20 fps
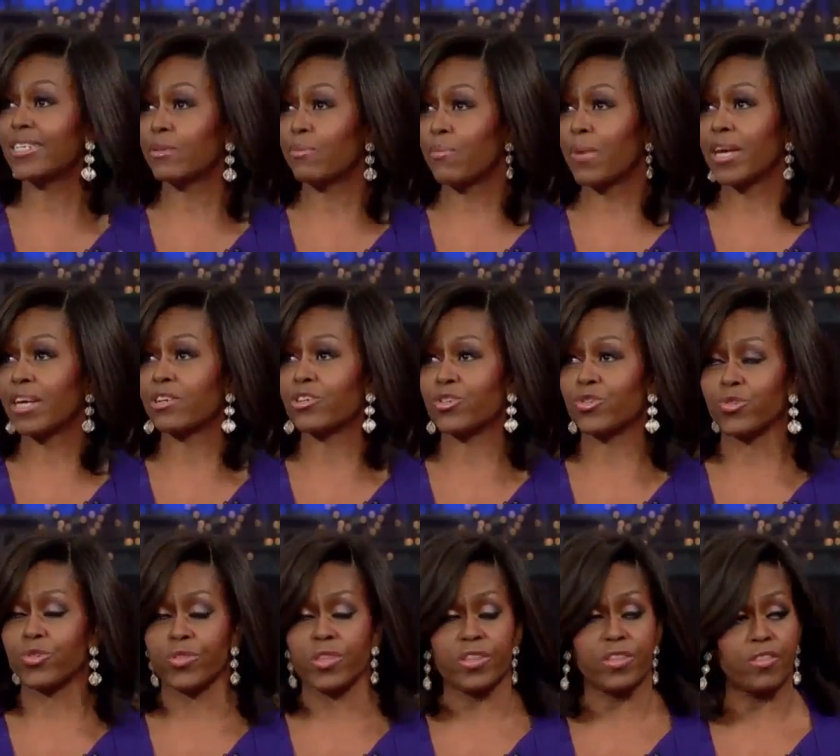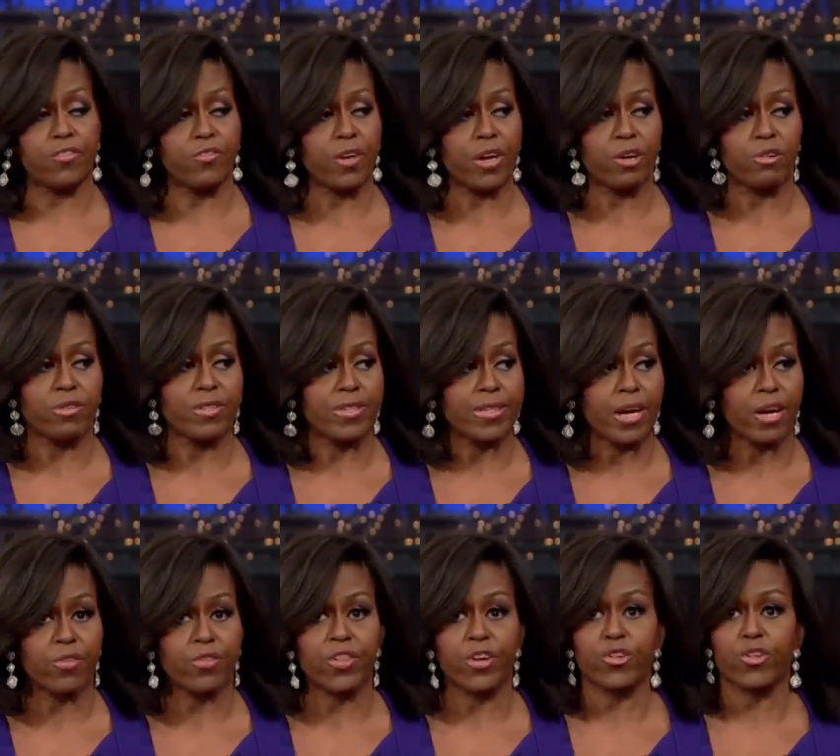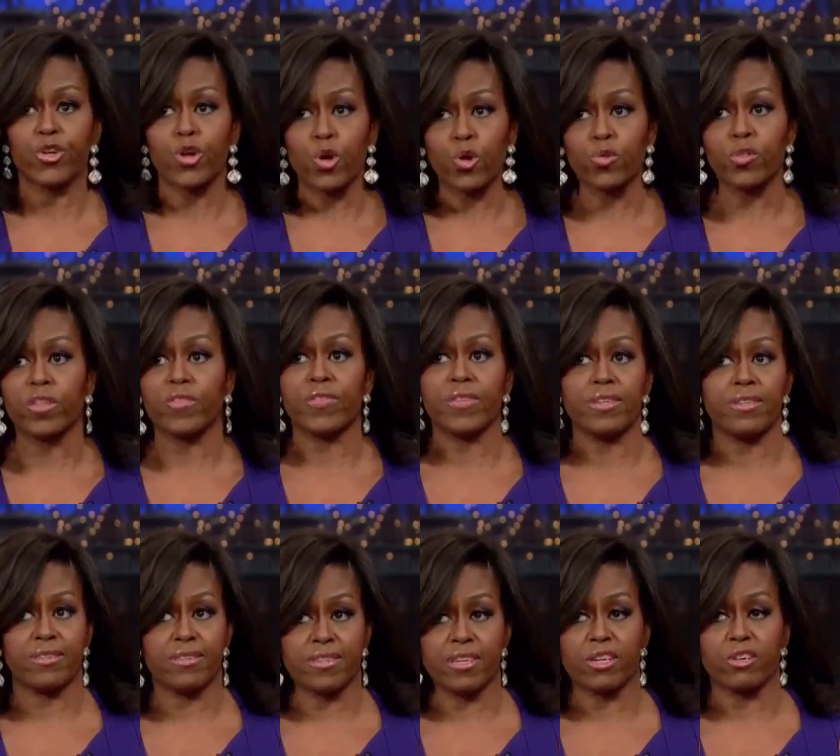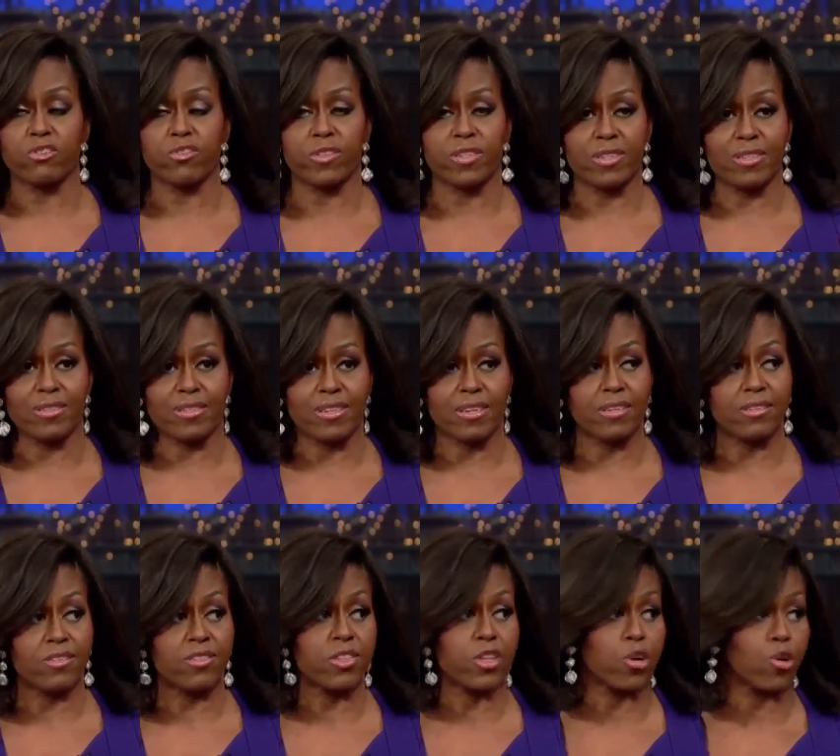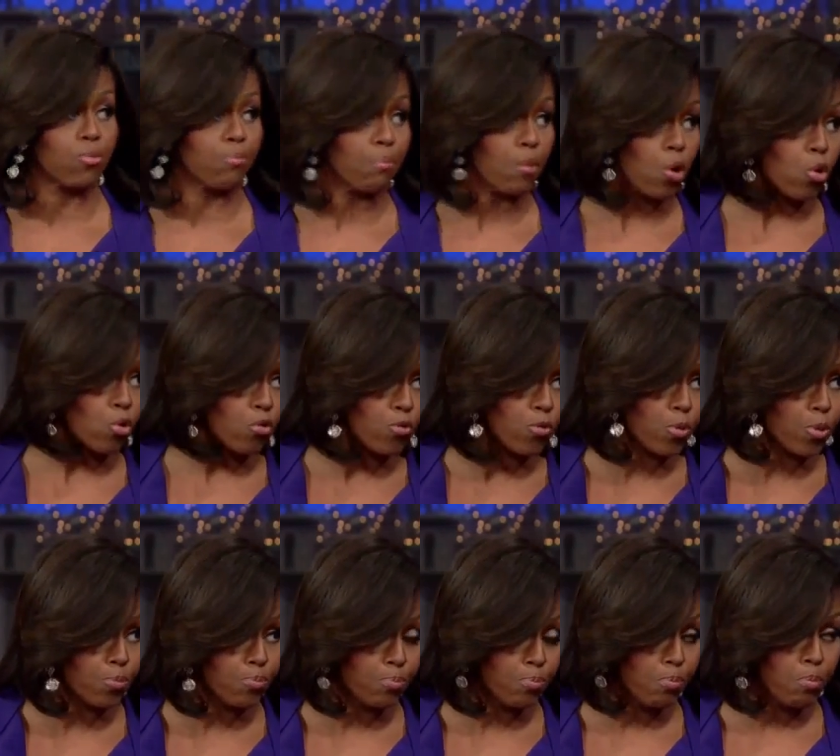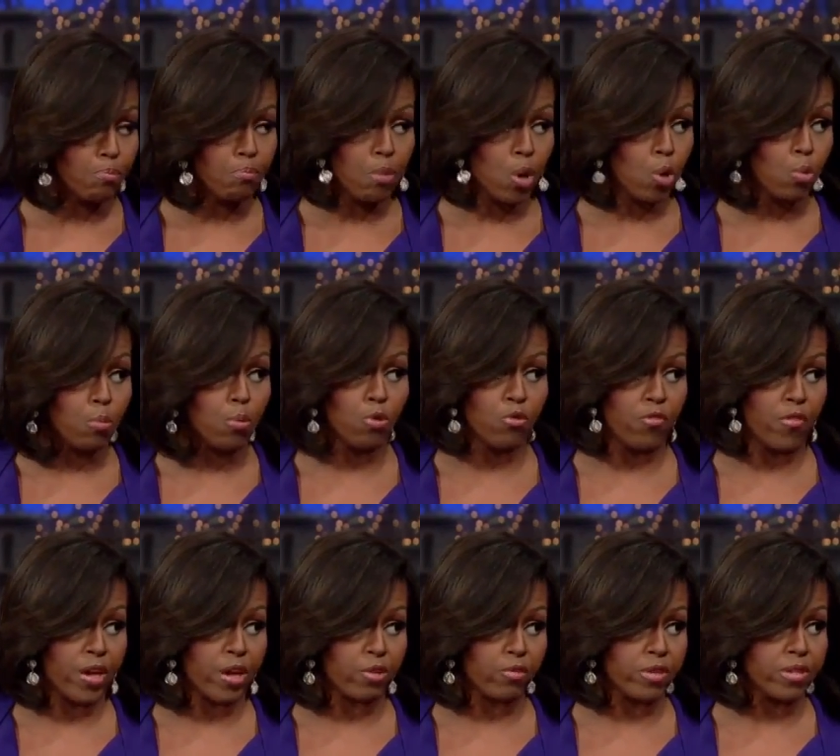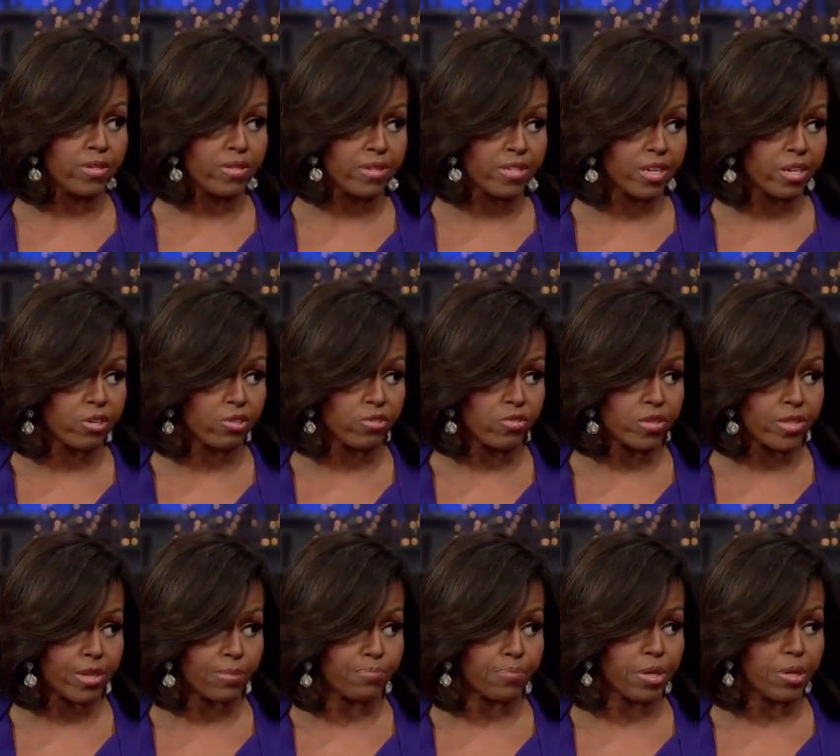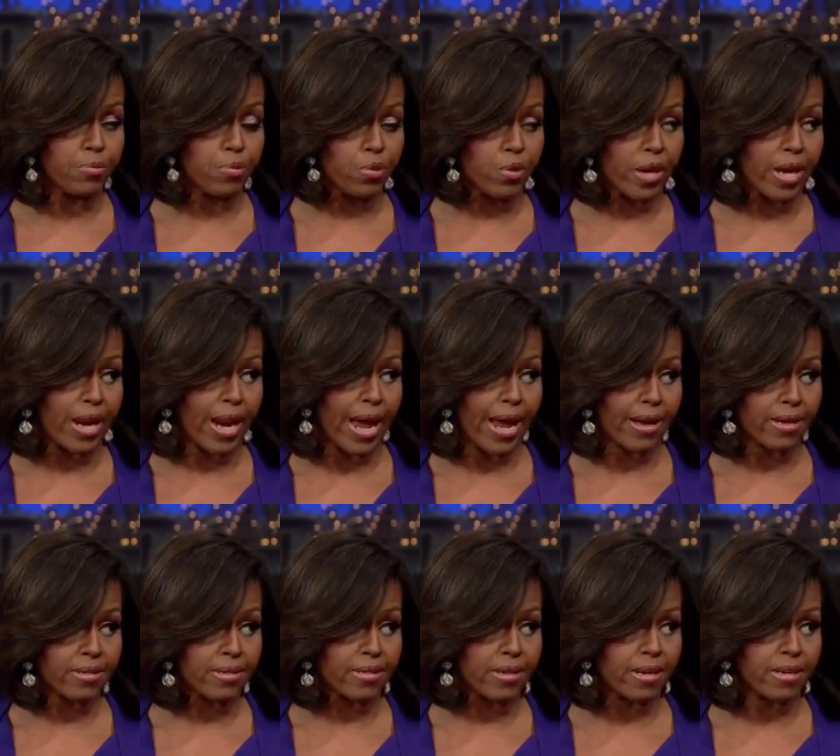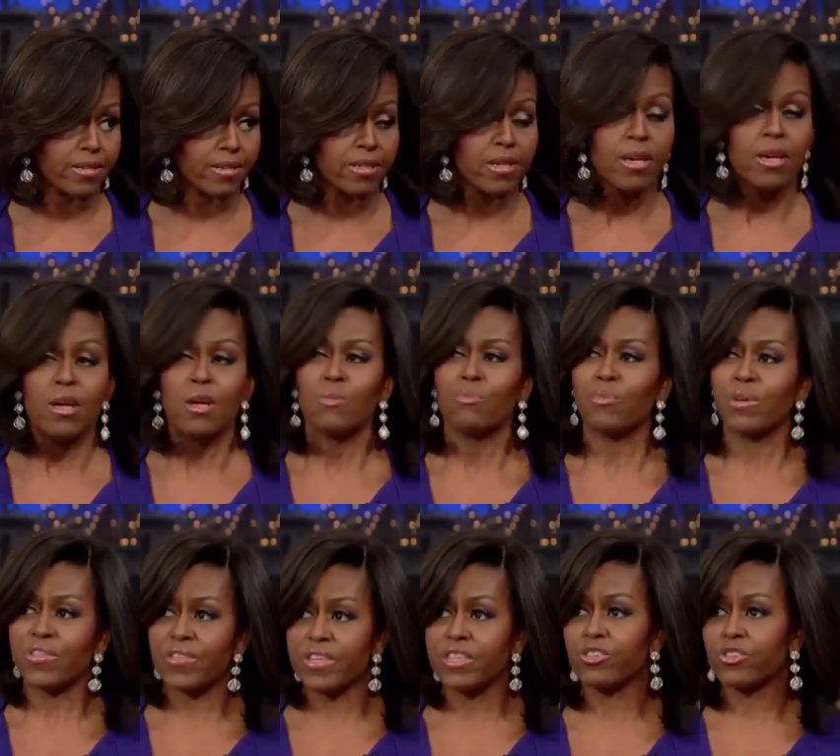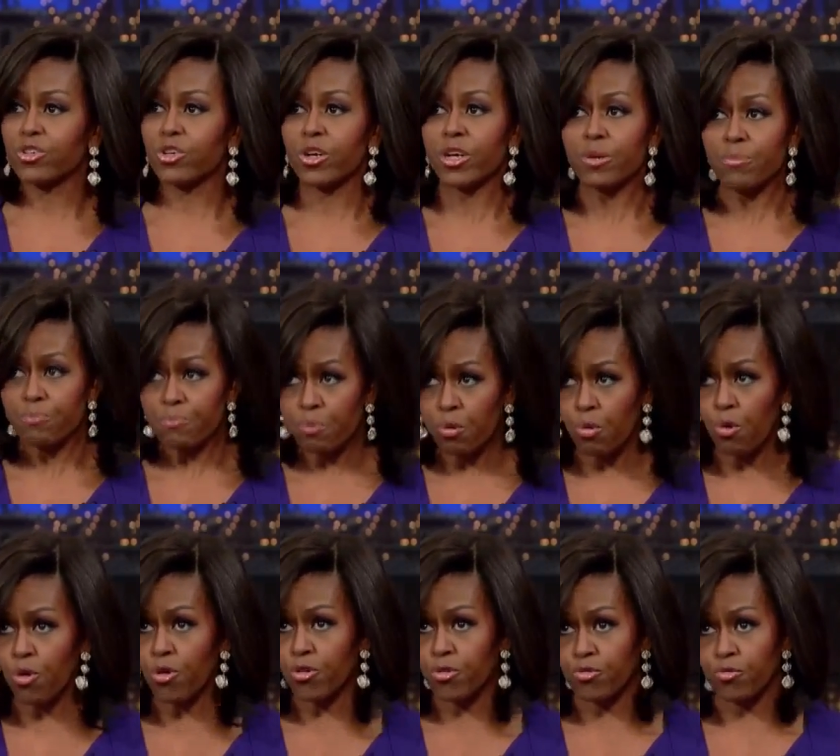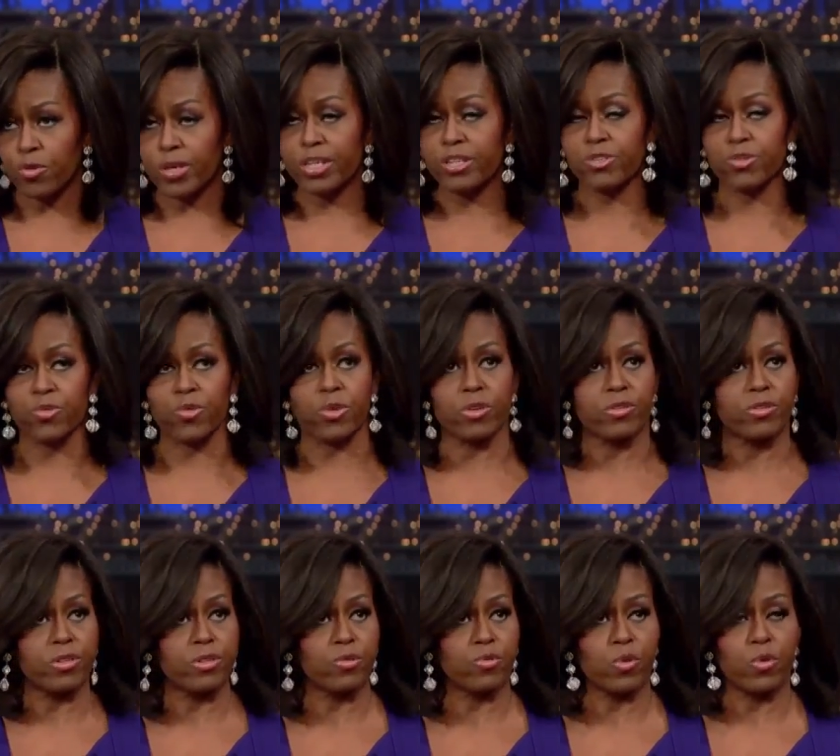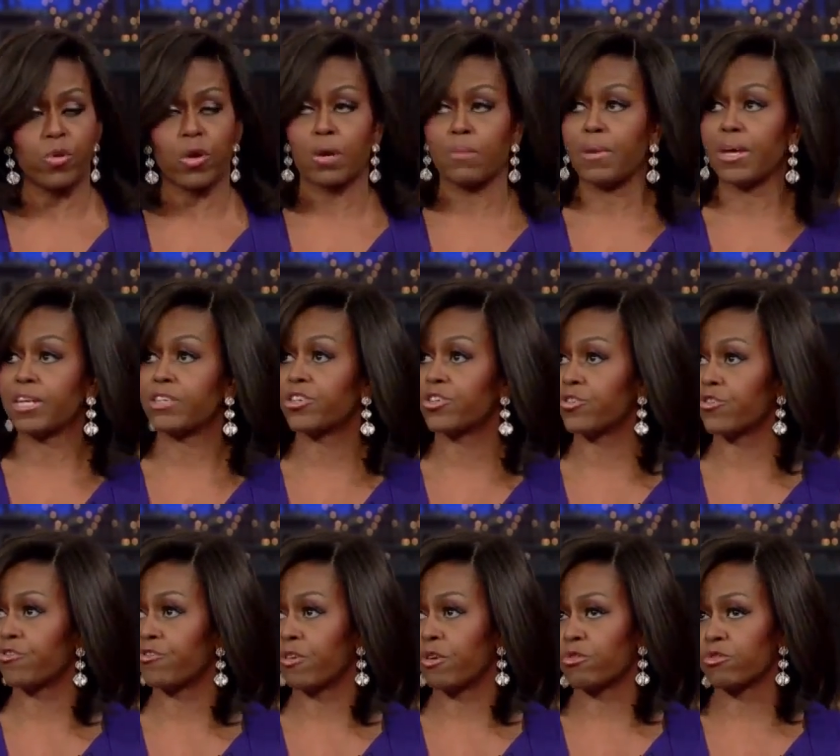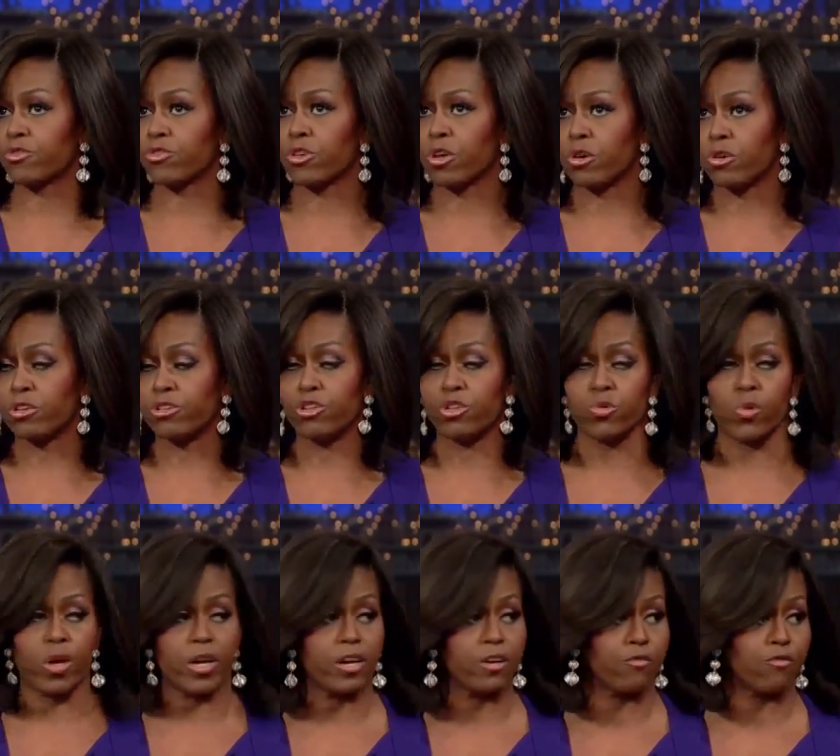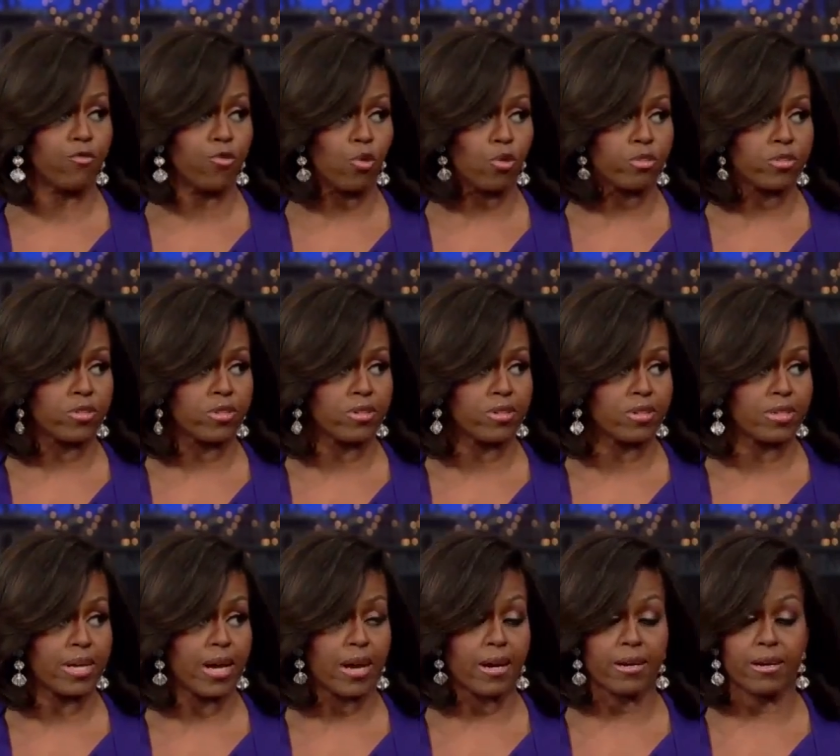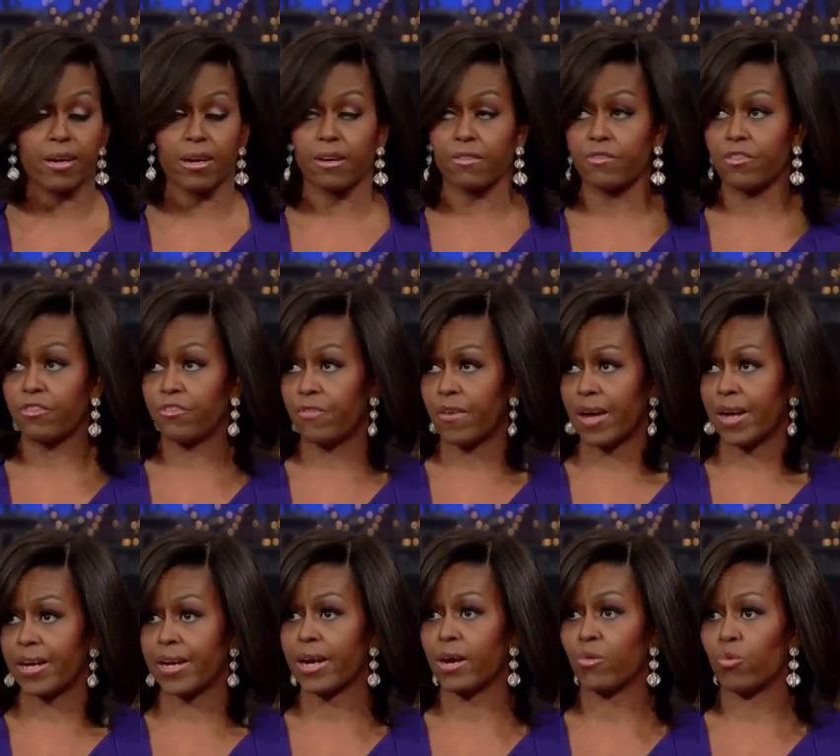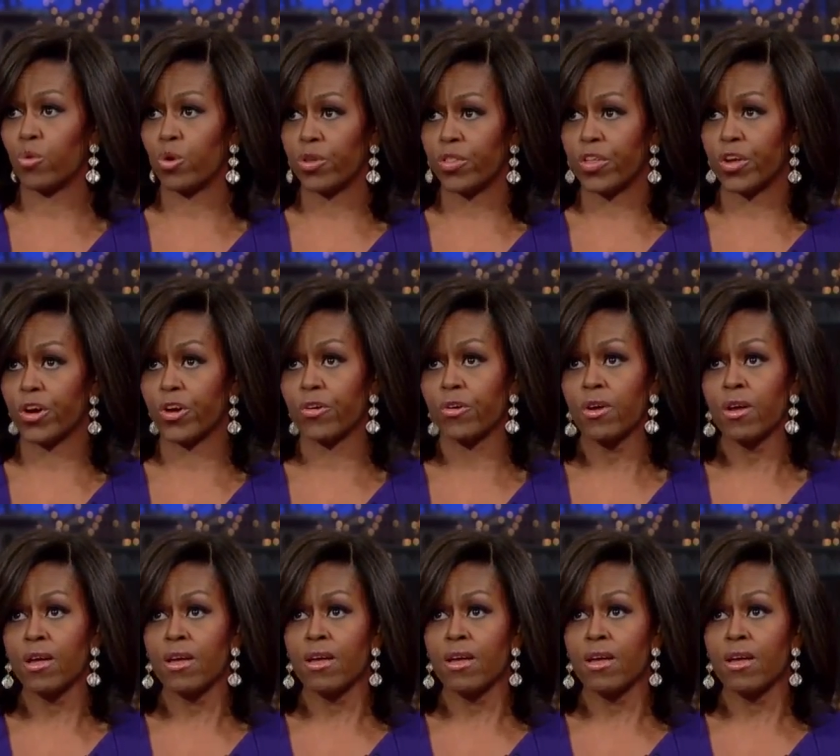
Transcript: to make sure that the veterans out there know that these centers exist. They're mobile veteran centers that people can access. But these are important resources. We want to make sure folks go to joiningforces.gov to find out where their